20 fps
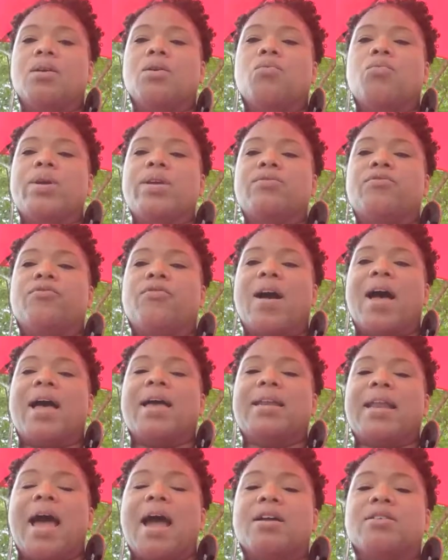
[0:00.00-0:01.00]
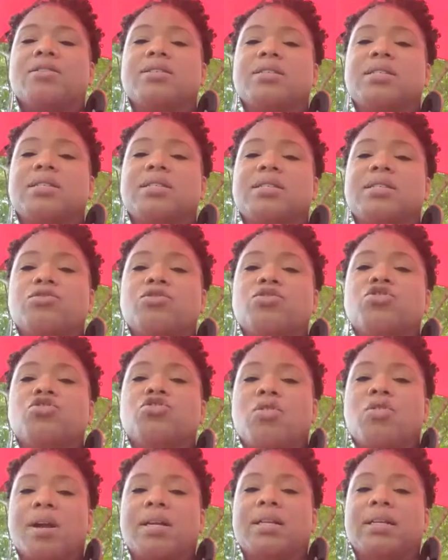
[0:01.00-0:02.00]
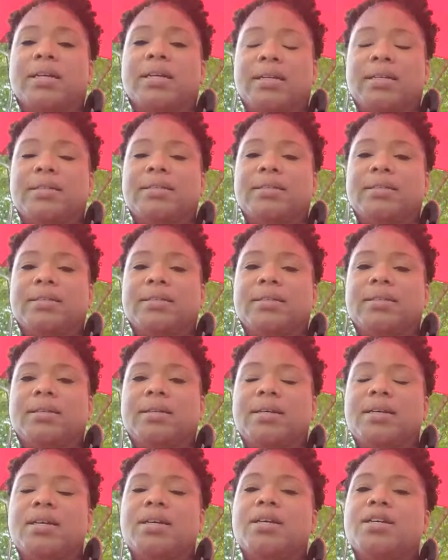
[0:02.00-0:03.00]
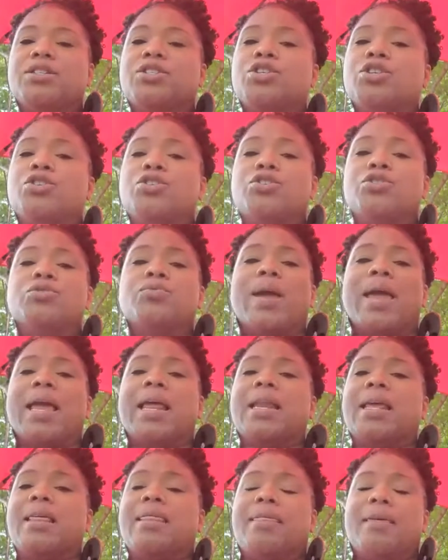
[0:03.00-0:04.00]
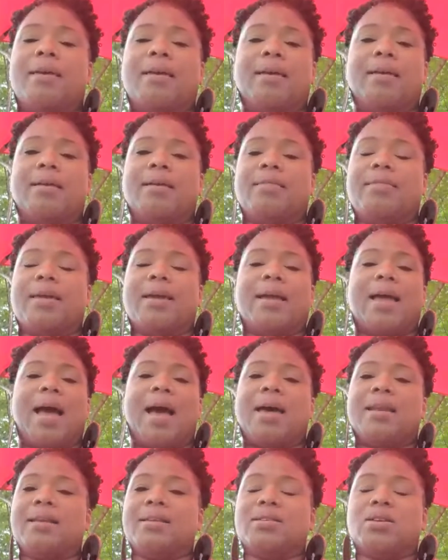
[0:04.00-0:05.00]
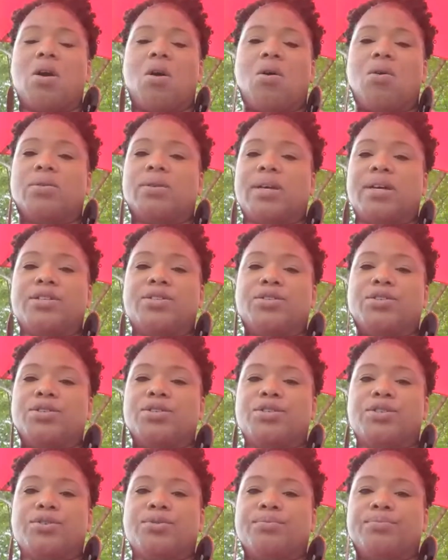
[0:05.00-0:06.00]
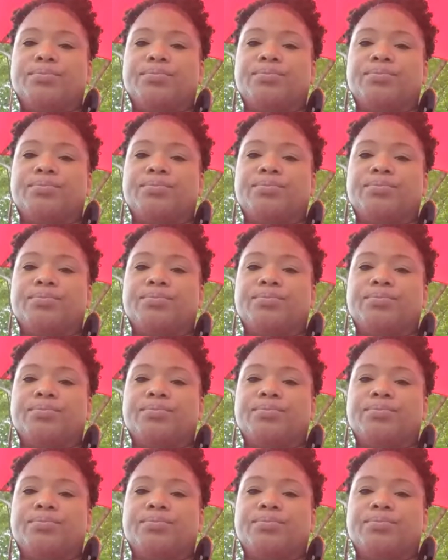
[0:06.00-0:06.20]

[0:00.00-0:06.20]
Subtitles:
we find ourselves struggling to do anything that God has called us to do.